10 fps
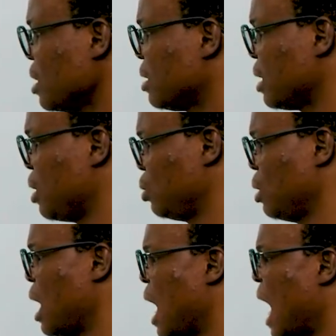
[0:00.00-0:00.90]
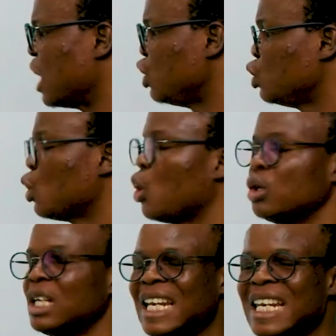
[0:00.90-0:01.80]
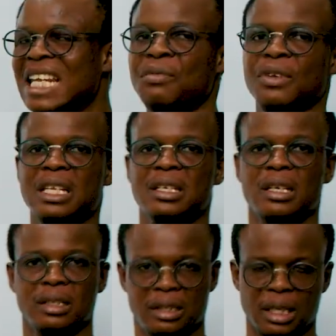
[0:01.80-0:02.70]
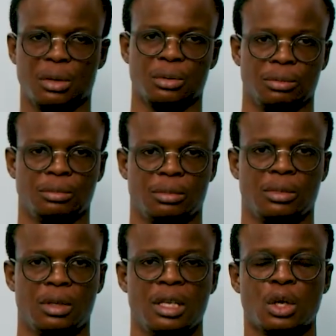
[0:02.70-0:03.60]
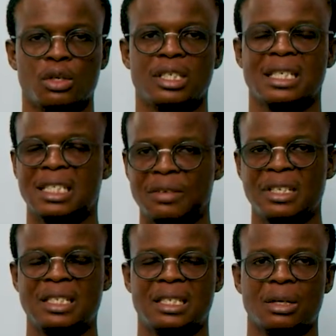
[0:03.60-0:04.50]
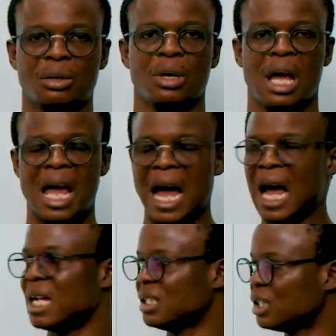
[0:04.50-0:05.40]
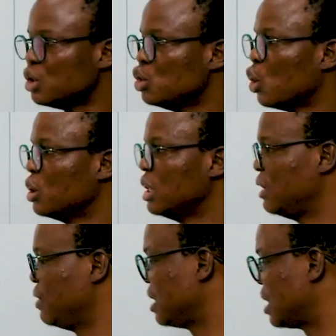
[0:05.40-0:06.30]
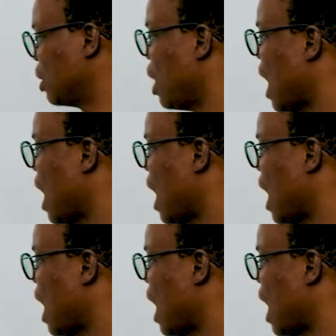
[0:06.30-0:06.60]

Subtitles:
cell and non-living cell. They contain living cell and non-living cell.